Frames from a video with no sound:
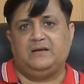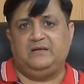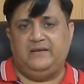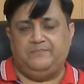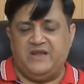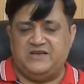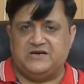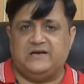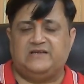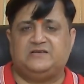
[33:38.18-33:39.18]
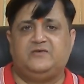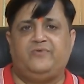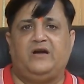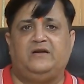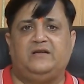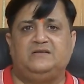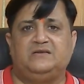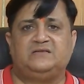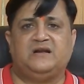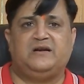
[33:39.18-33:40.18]
the major disadvantage
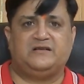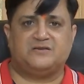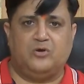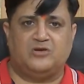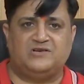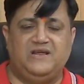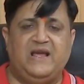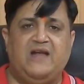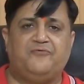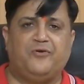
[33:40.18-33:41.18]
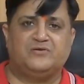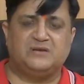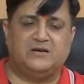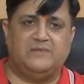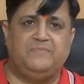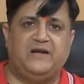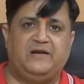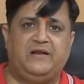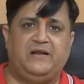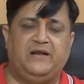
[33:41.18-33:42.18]
is it is costly, and for certain
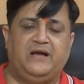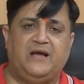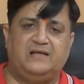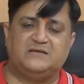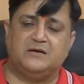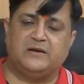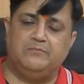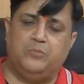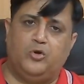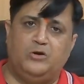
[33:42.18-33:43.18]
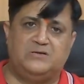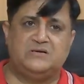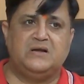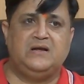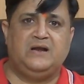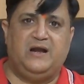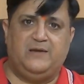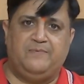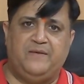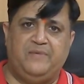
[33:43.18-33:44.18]
bacteria and certain molds
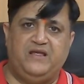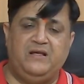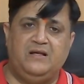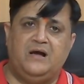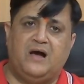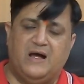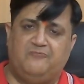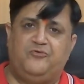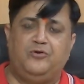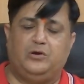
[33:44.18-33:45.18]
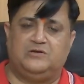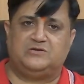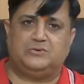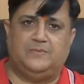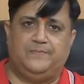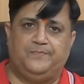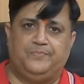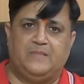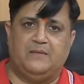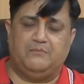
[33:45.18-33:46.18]
it may be harmful also.
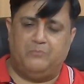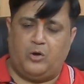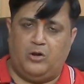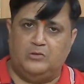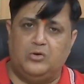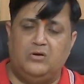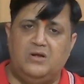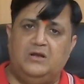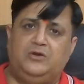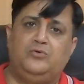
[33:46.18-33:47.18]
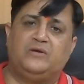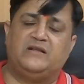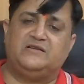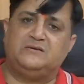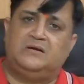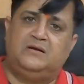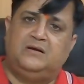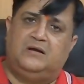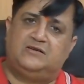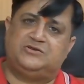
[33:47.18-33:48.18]
Although you can
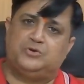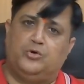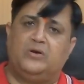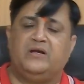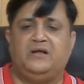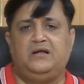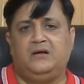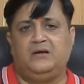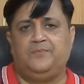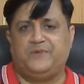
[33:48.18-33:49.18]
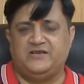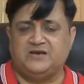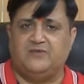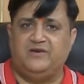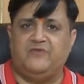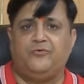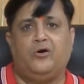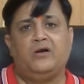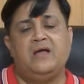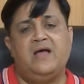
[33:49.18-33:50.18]
preserve it
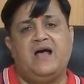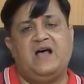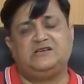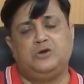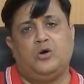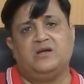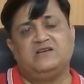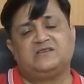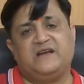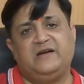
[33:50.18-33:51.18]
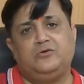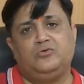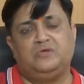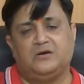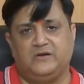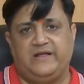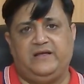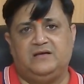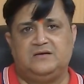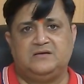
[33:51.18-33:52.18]
for as long as 10 to 30
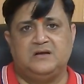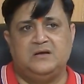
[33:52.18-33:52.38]
years.